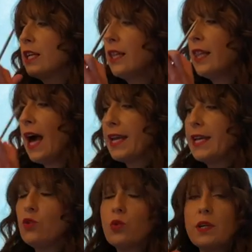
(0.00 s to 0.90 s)

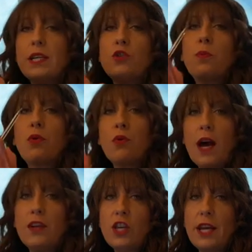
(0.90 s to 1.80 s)
client or each
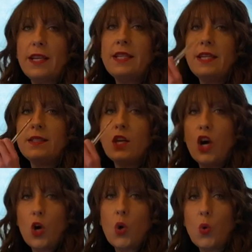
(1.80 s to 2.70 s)
project its
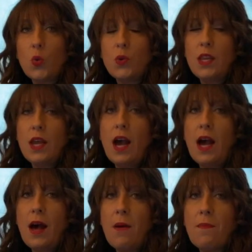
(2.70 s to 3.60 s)
own
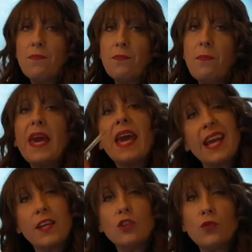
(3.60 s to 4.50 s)

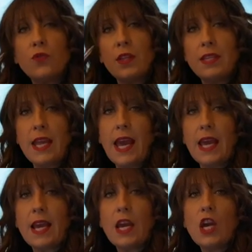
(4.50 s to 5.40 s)
page for the
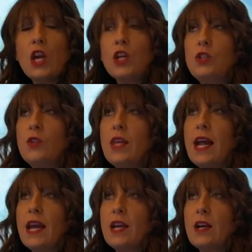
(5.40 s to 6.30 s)
day, so that
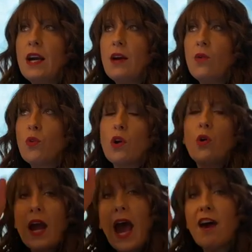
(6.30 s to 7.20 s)
I
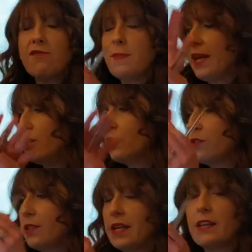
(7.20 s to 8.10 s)
or half
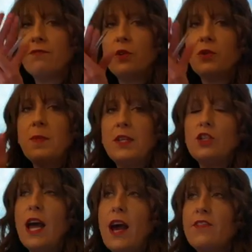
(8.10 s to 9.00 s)
page, because I can fold the page
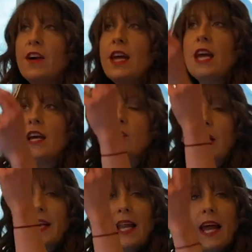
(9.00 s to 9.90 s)
in half, so
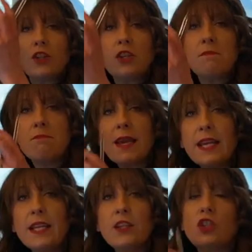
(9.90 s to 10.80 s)
I can actually
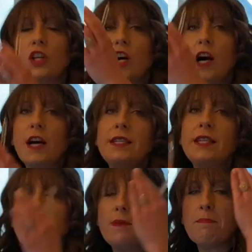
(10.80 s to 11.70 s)
manage the
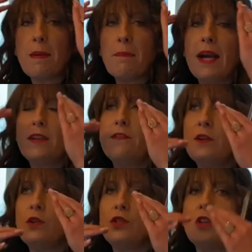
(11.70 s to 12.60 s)
content and keep my mind
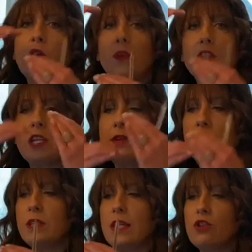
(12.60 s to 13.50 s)
focused on what
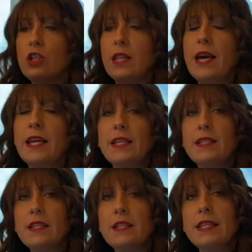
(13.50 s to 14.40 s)
each
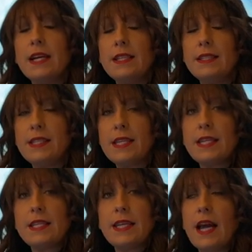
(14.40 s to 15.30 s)
client does
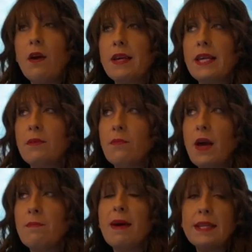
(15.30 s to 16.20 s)
need and how I can
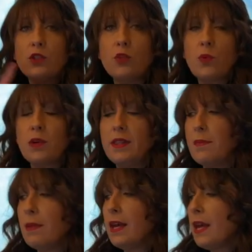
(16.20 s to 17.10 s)
best support
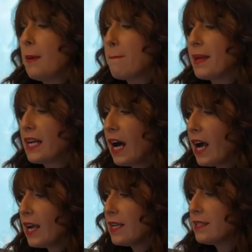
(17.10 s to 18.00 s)
them.
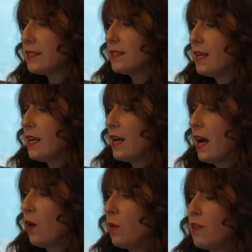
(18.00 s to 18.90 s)
Because
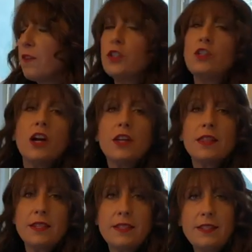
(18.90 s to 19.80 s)
when I first
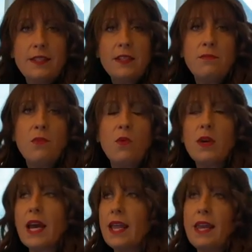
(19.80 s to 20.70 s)
started this system,
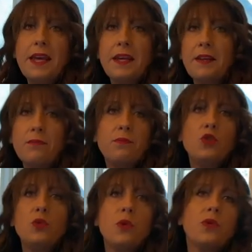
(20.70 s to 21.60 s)
we had like 2